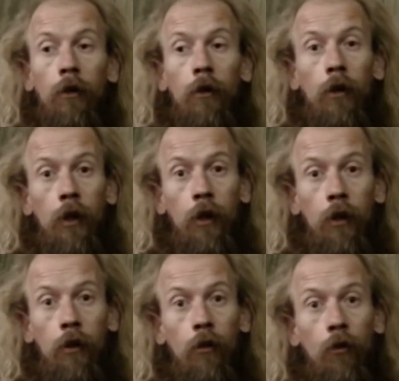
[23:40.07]

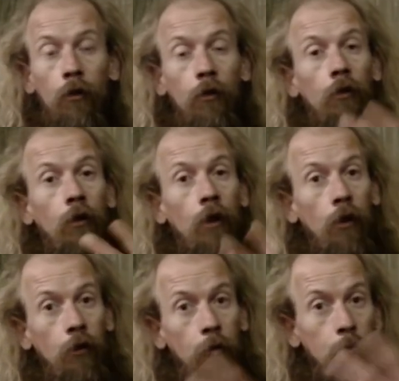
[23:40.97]
the,
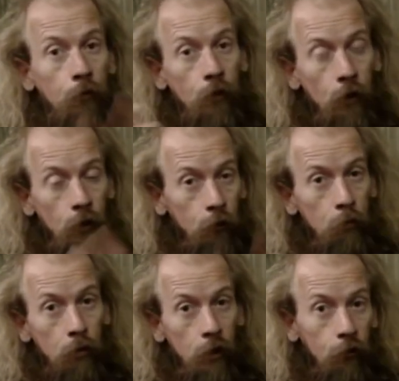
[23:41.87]
the the the
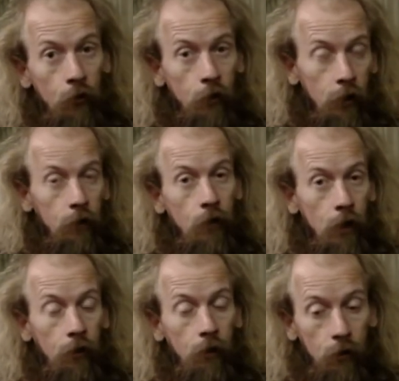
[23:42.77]
depression things that
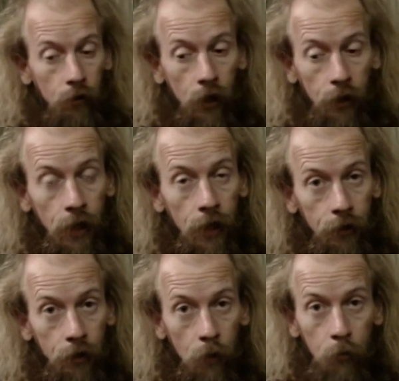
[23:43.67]
I'd that I'd had a
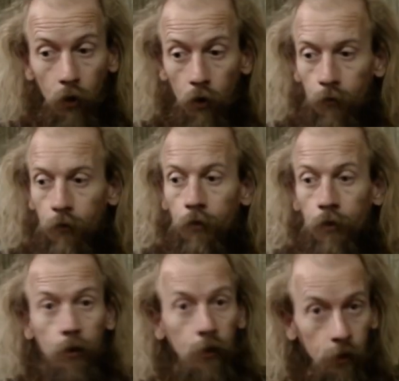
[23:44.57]
couple of,
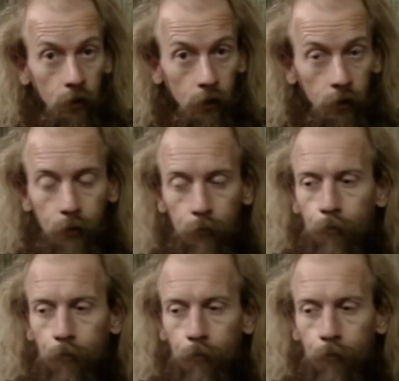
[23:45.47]
and I didn't like them.